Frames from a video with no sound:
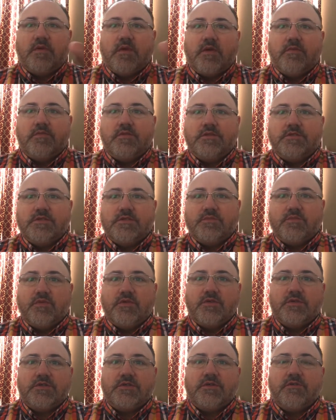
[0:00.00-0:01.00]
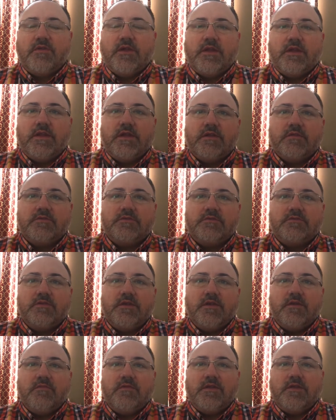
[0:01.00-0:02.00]
probably just push it right
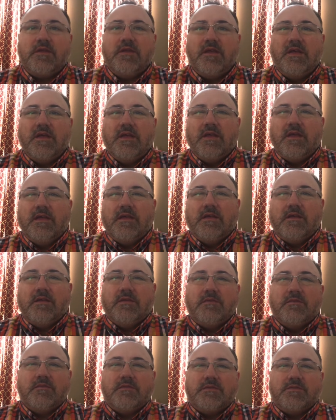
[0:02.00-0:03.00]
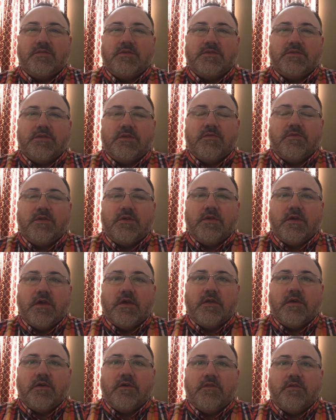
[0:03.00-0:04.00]
downstream, and especially when you
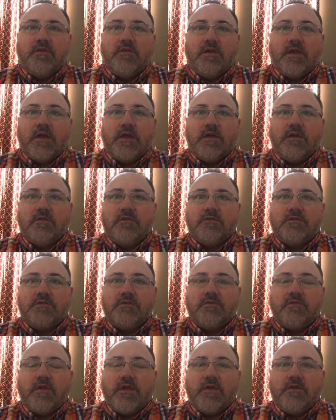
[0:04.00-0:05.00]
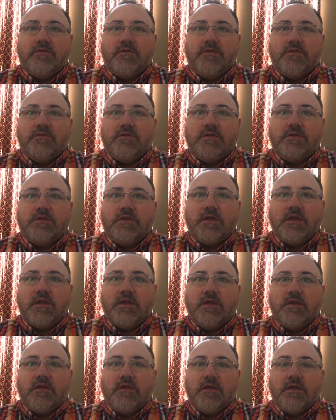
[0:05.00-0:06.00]
got other anglers around you
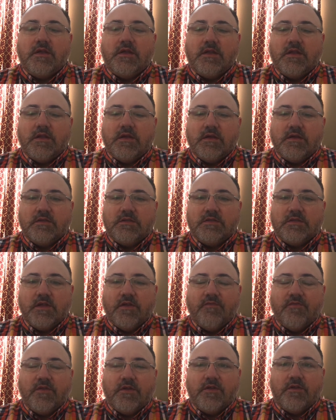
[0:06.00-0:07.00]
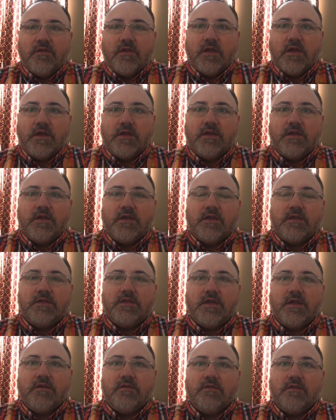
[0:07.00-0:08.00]
and stuff that your line can get
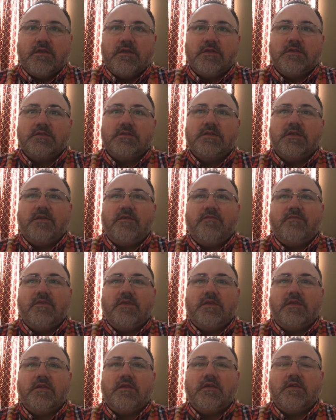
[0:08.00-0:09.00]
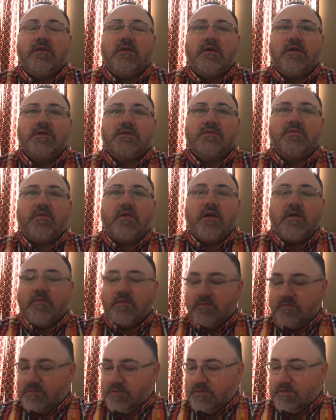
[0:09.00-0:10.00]
tangled in and stuff, it can cause a
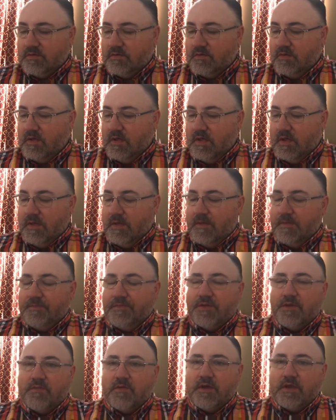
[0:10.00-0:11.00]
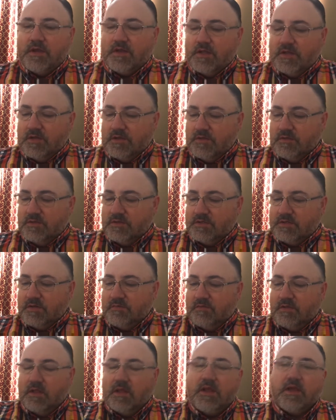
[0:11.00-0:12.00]
problem. So you might need to use
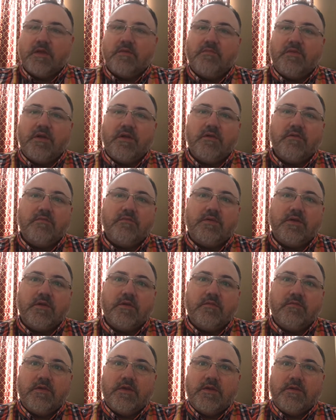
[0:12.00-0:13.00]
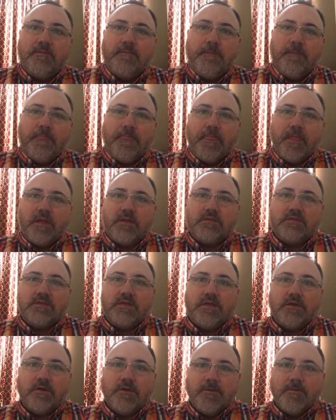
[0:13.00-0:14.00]
something like a pyramid
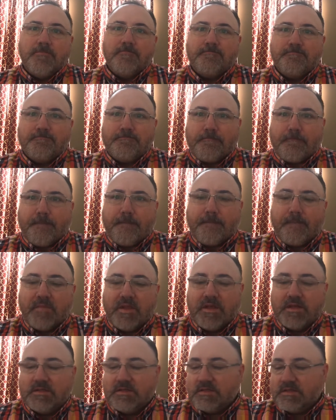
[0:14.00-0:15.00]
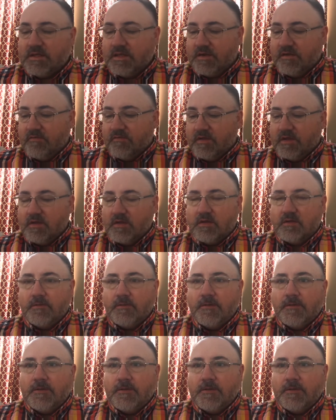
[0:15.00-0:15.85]
sinker instead of an